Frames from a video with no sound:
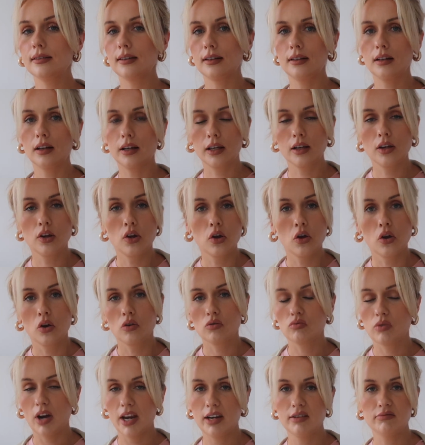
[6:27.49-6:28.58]
They like
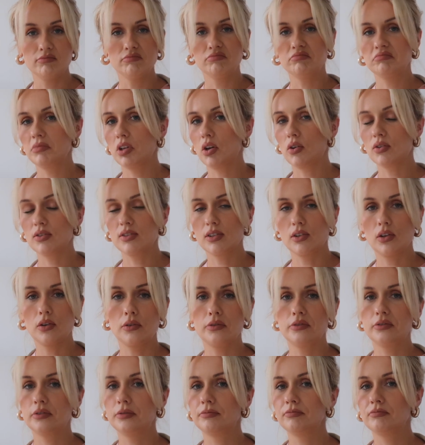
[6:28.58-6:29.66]
rent lots
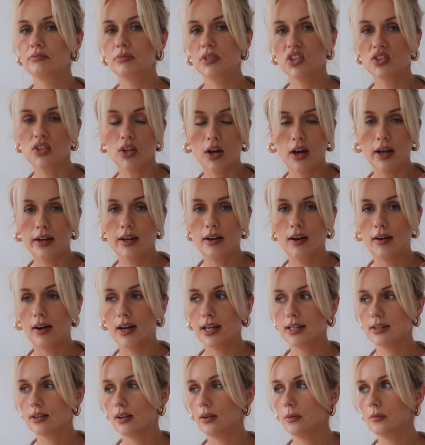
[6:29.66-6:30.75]
of designer
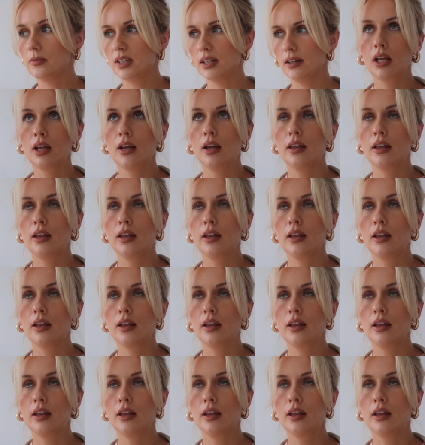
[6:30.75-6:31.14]
items.